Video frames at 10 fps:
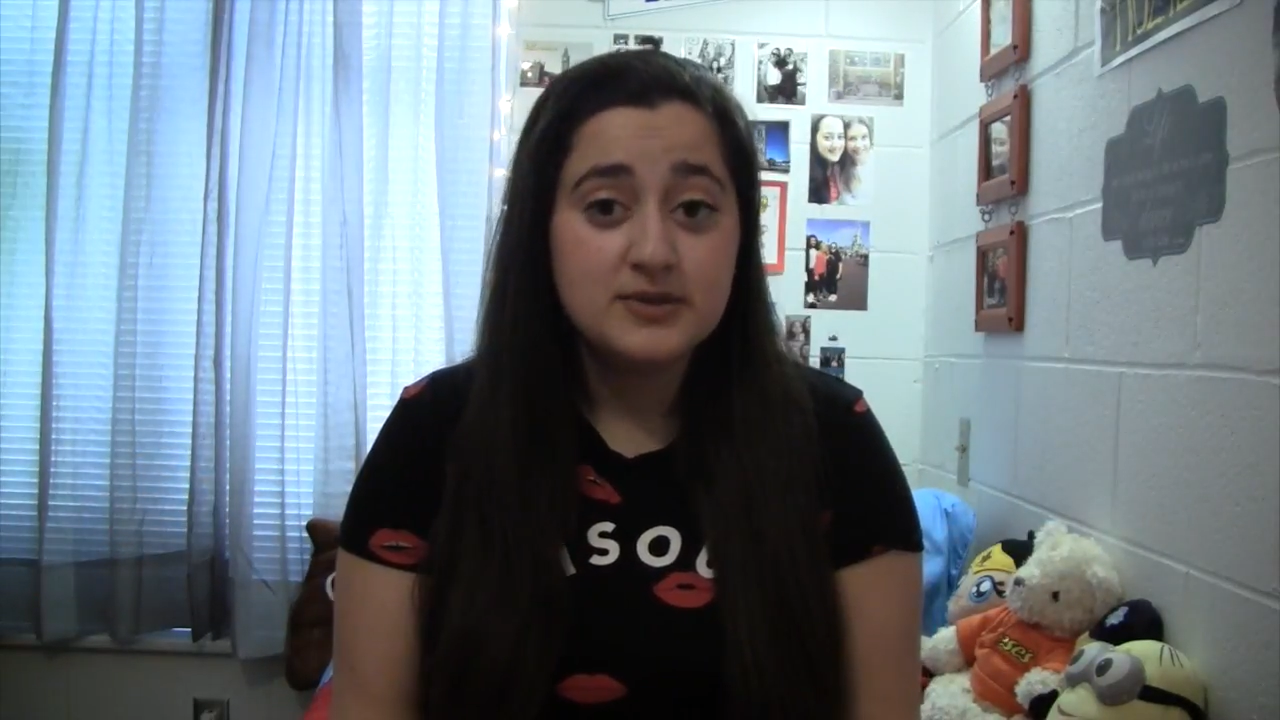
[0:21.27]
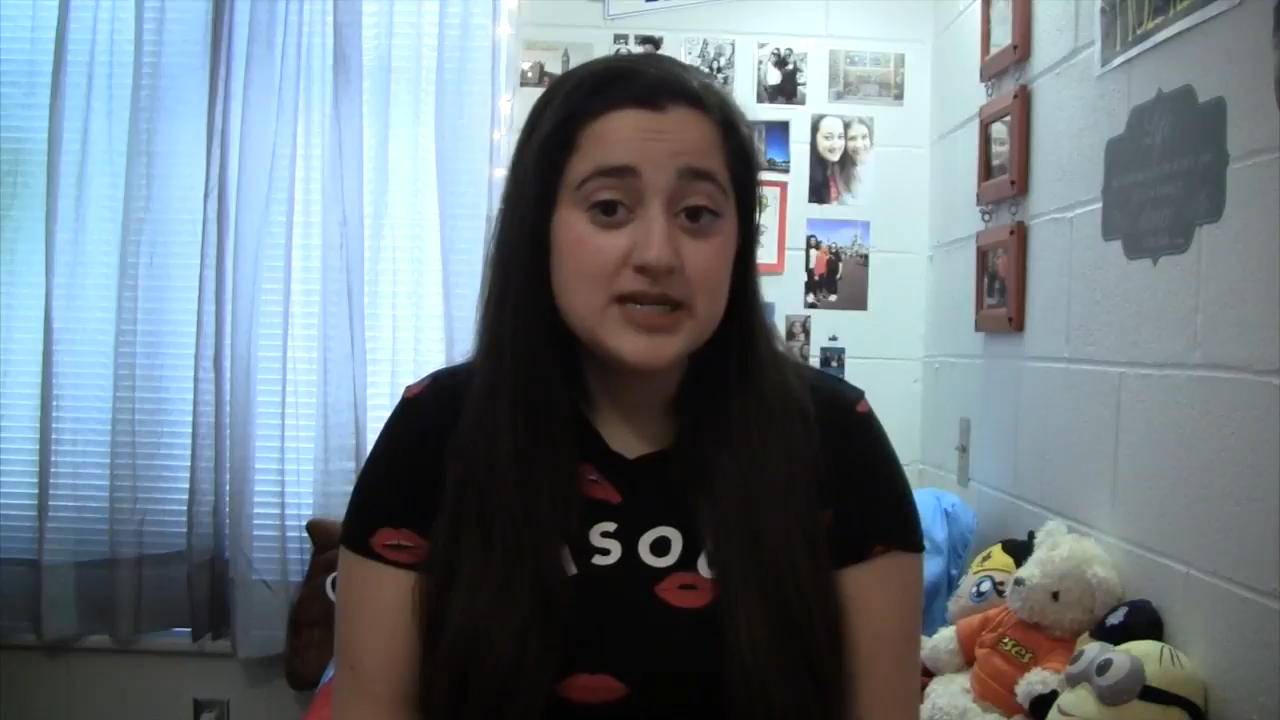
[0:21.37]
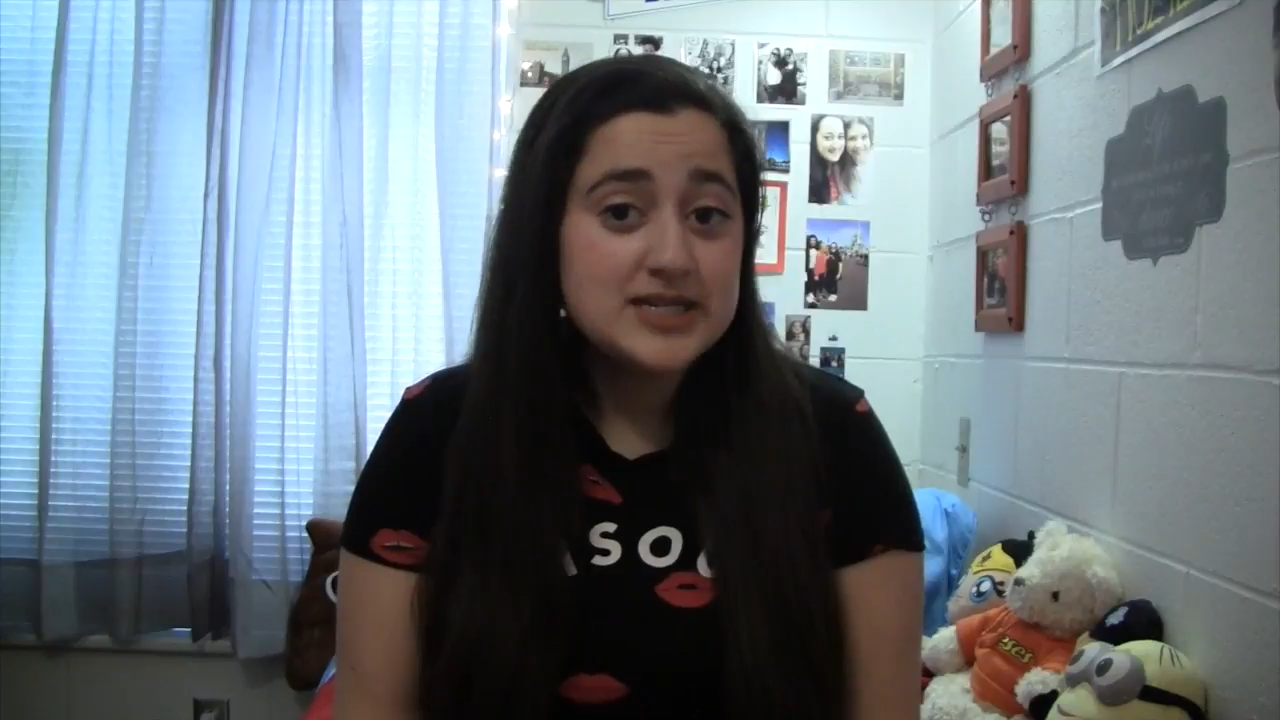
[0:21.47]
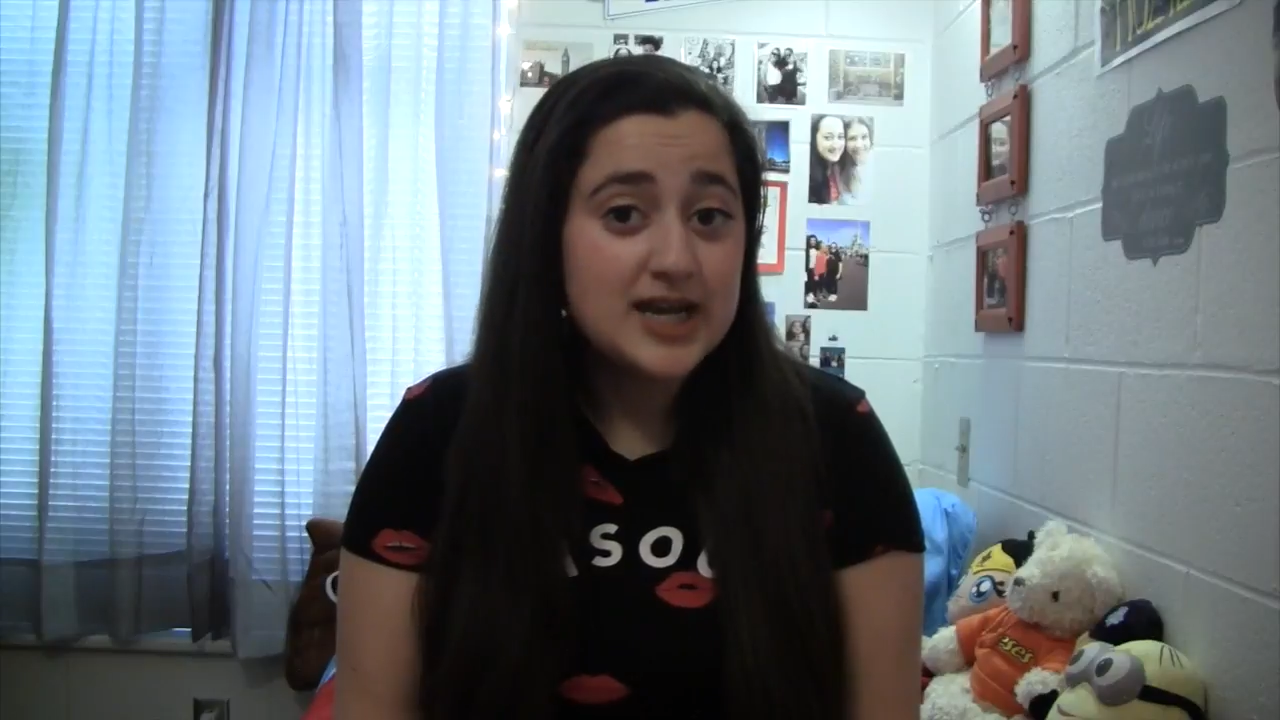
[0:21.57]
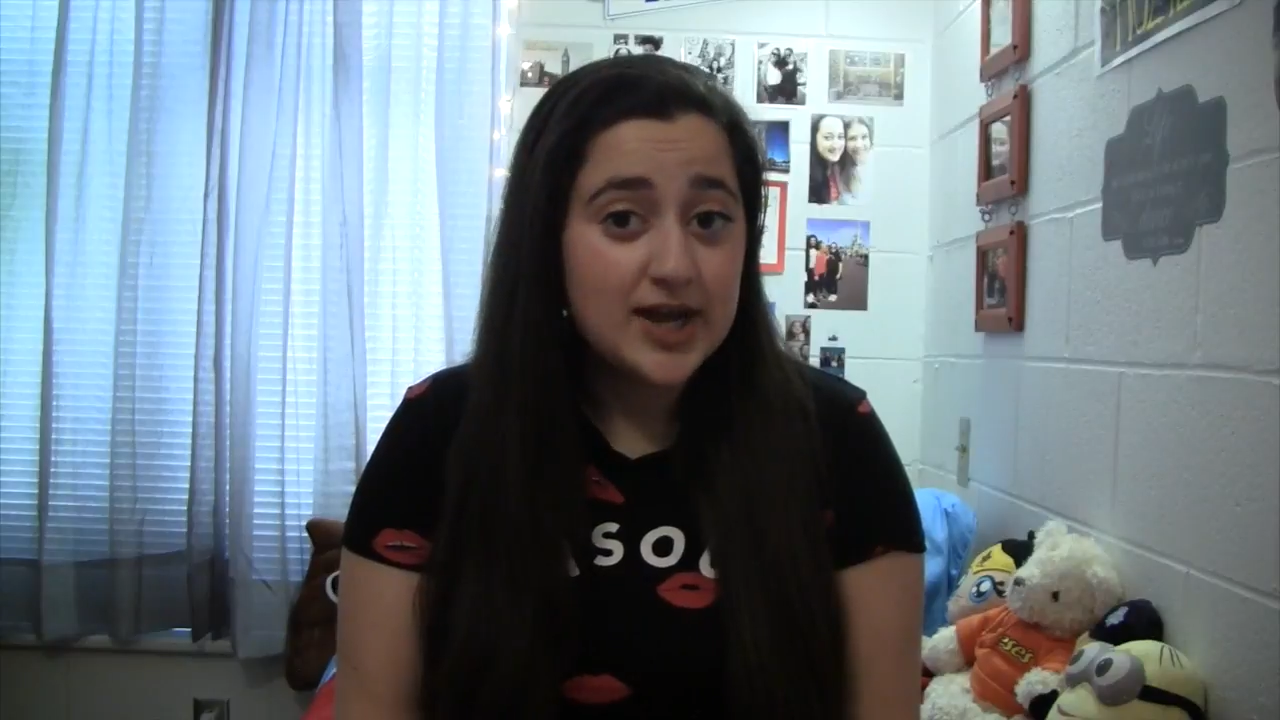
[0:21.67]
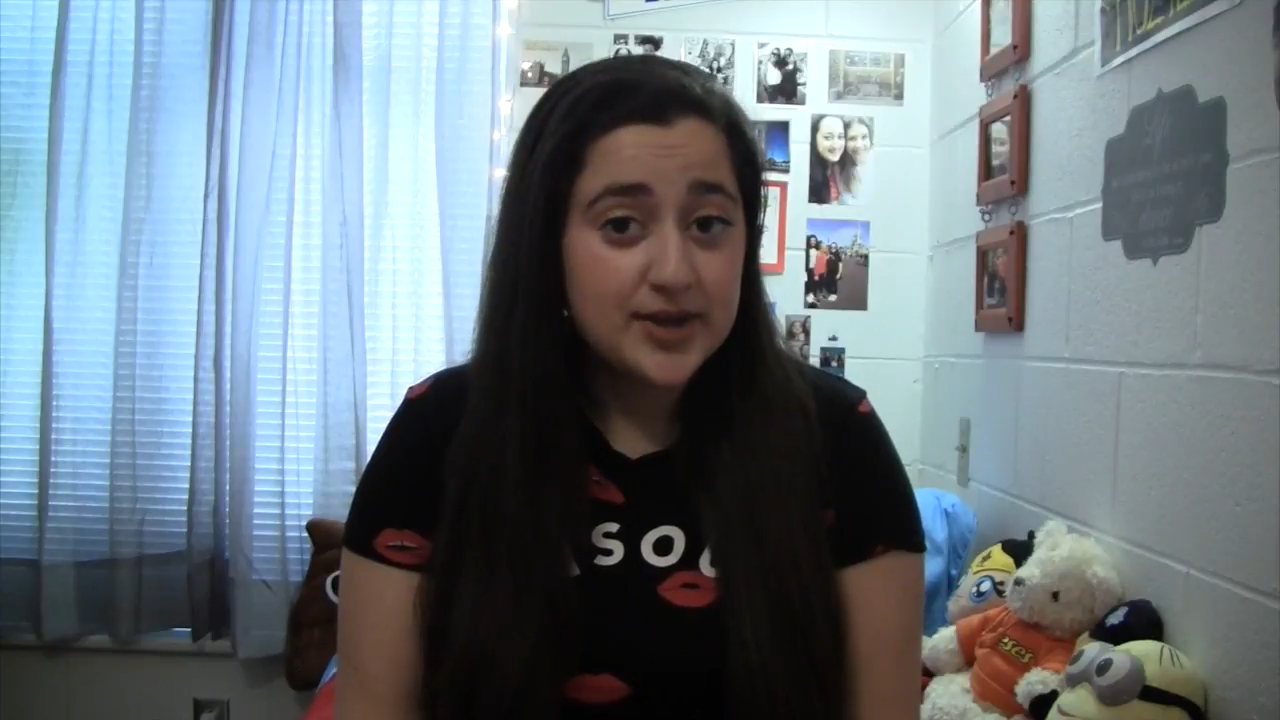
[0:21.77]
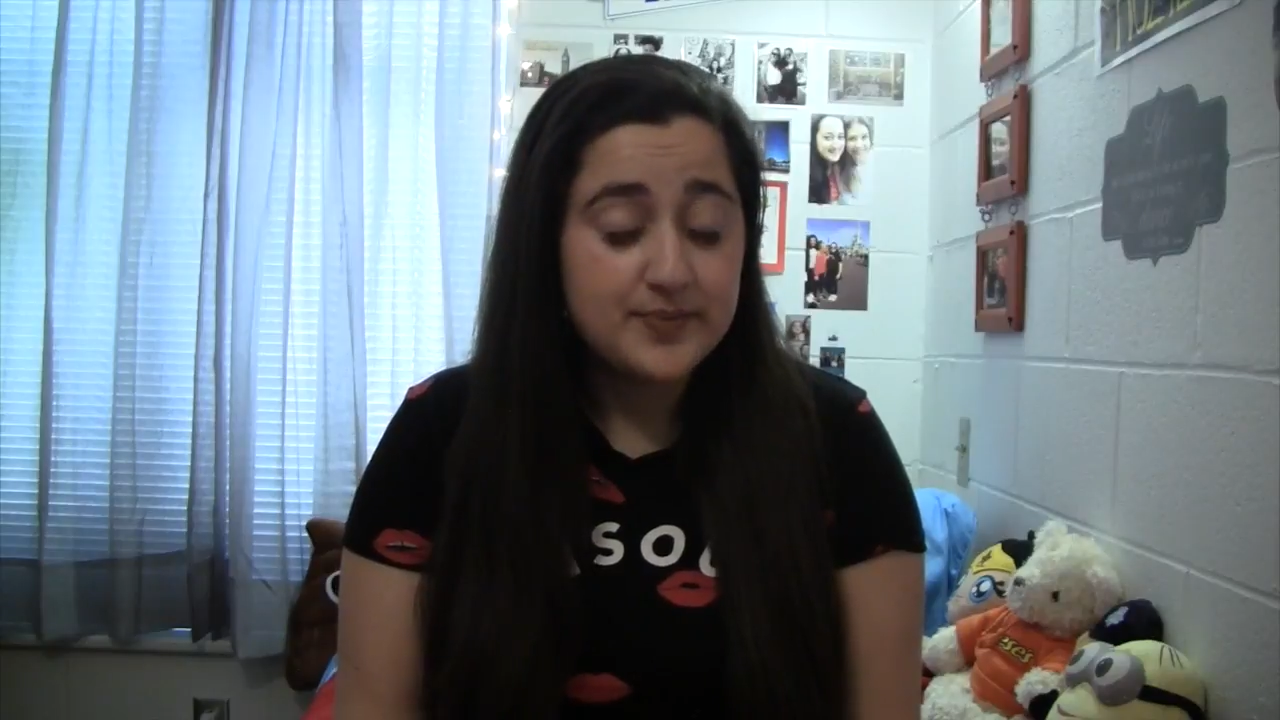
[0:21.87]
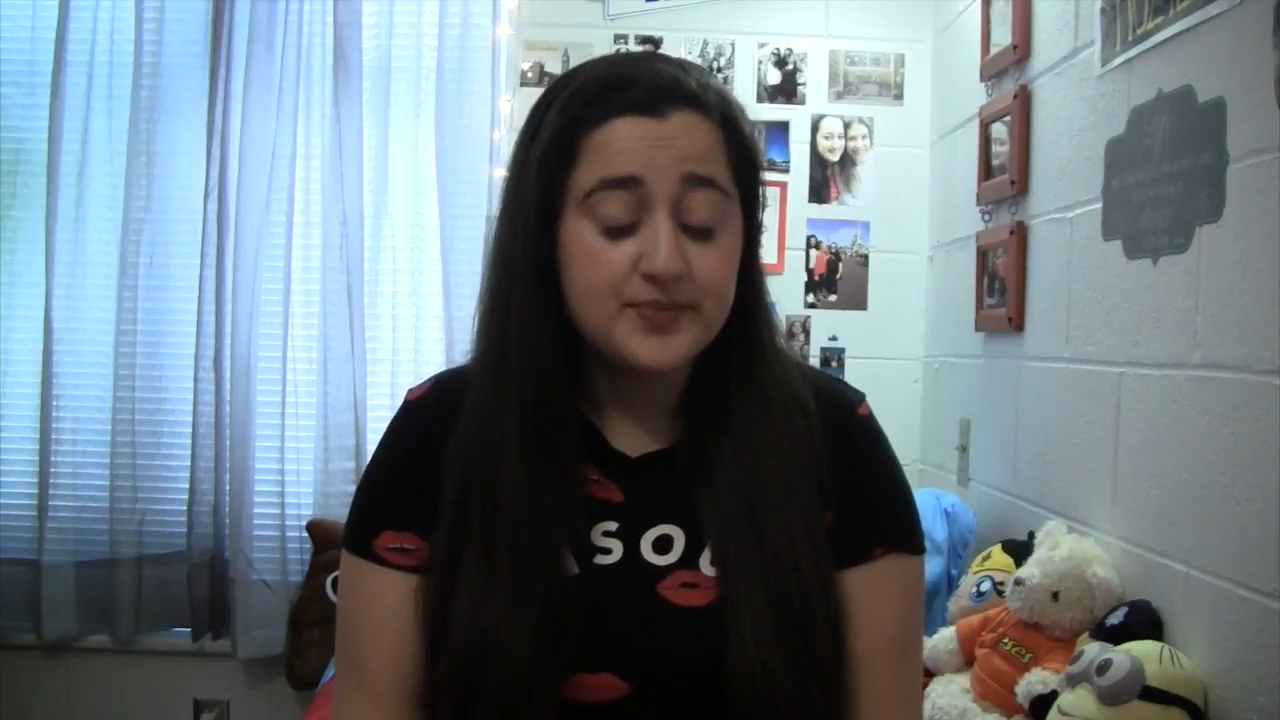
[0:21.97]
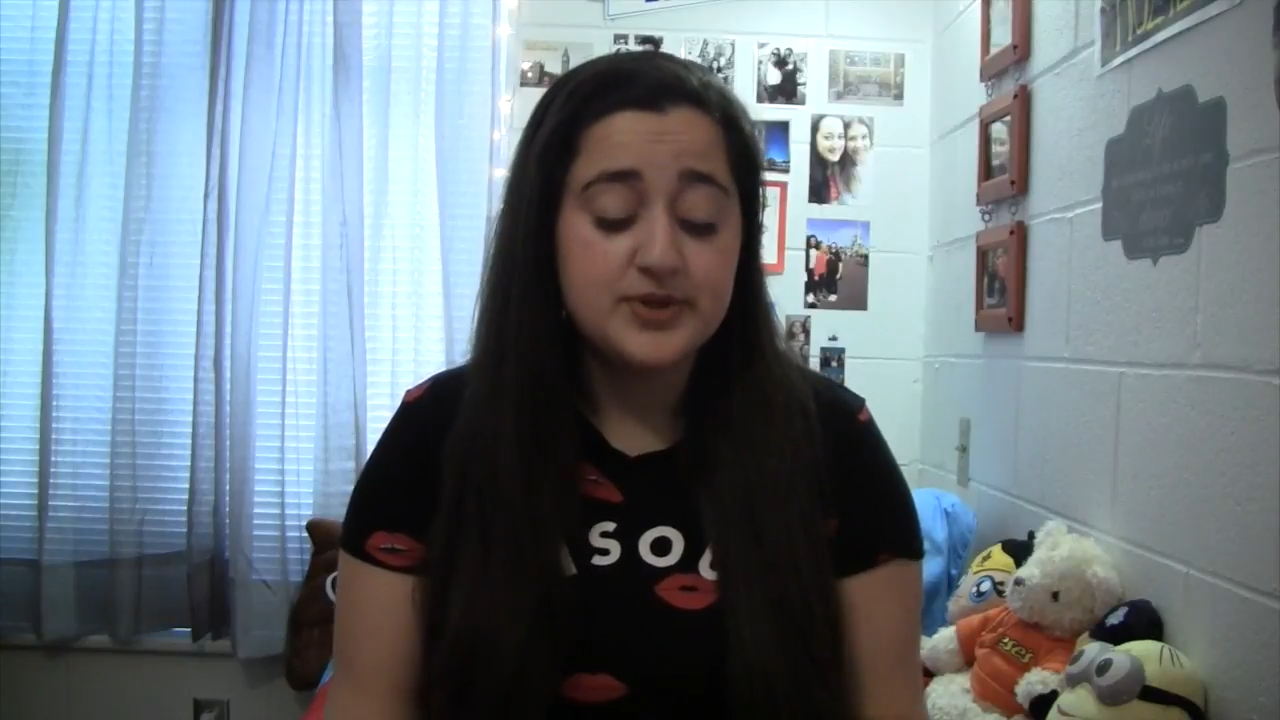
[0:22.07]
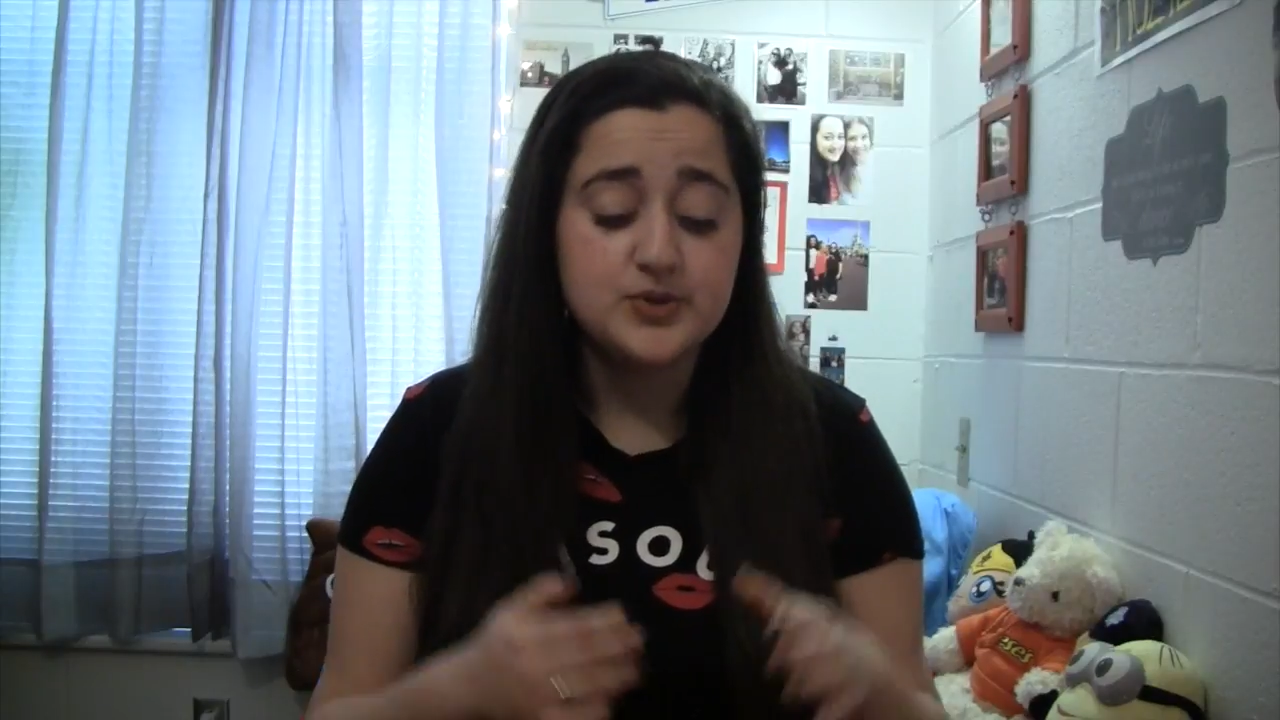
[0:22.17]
meantime,